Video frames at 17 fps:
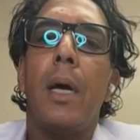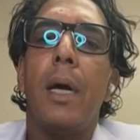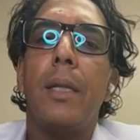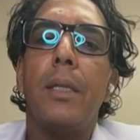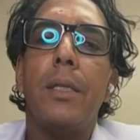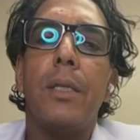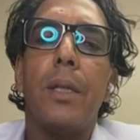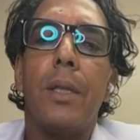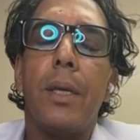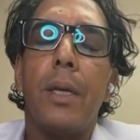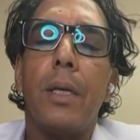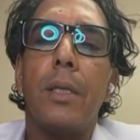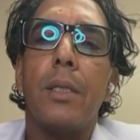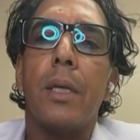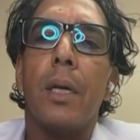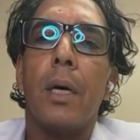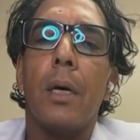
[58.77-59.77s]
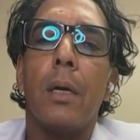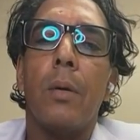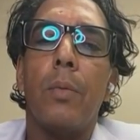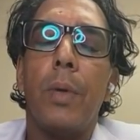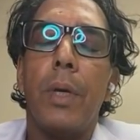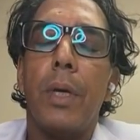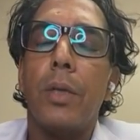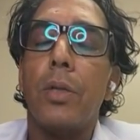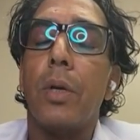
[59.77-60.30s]
And these are things that
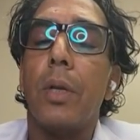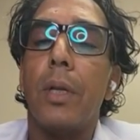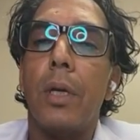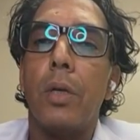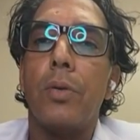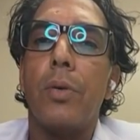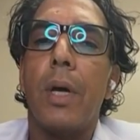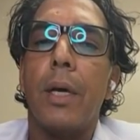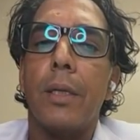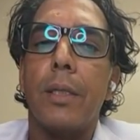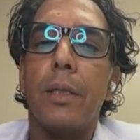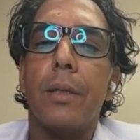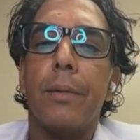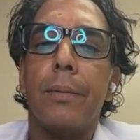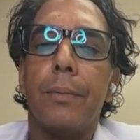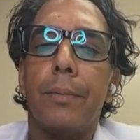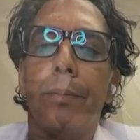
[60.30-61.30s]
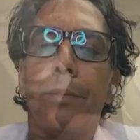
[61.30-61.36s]
we can certainly address.